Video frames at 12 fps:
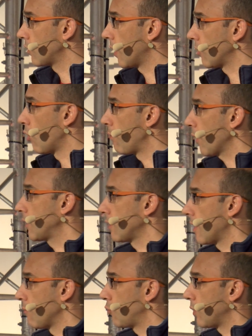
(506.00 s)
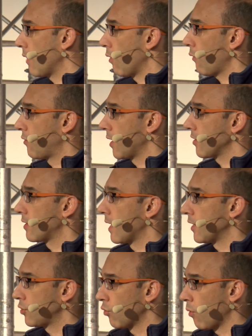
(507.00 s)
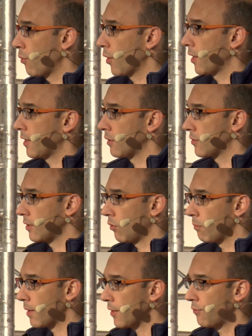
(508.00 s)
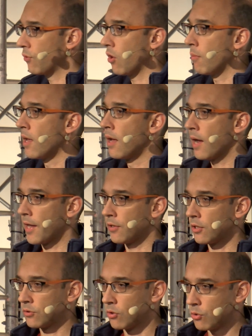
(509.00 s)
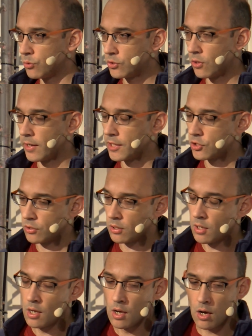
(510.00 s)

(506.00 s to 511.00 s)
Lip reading: that operating them together feels like you're operating a single platform and not a loose collection